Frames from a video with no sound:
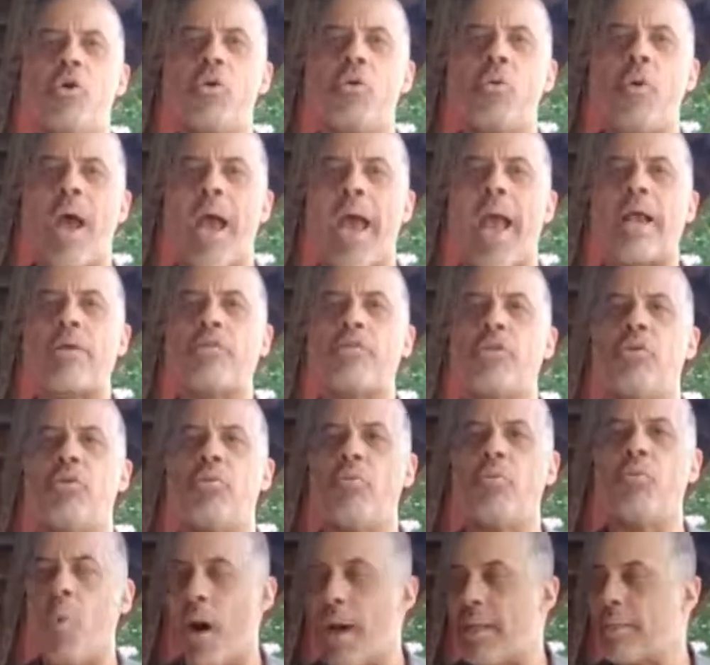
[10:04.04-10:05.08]
who
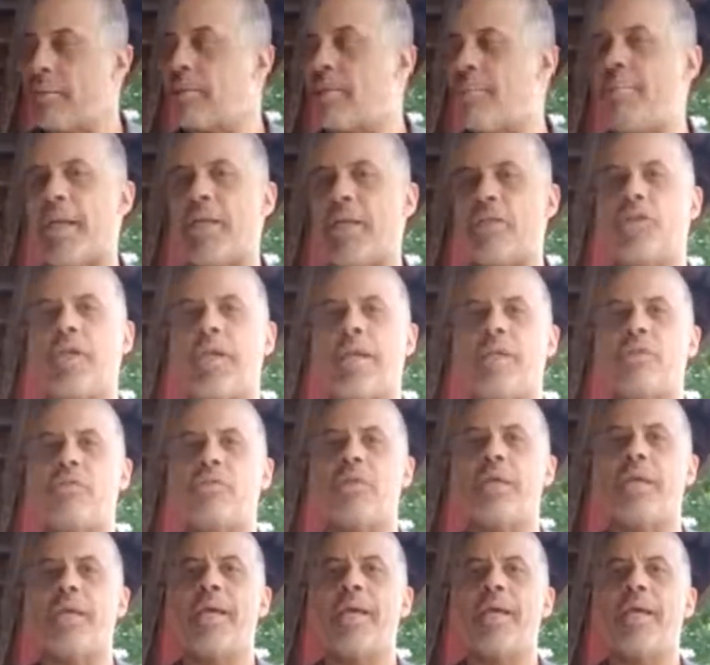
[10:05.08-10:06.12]
actually want to make
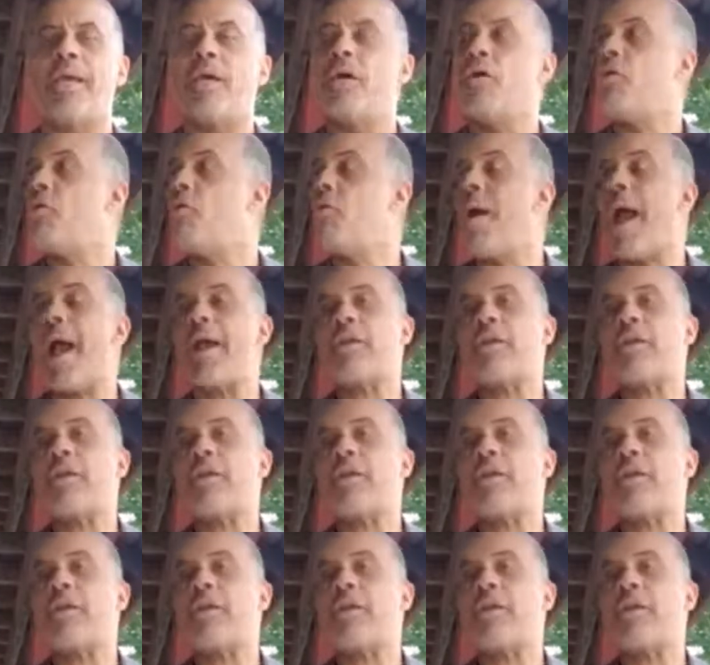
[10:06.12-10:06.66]
change, who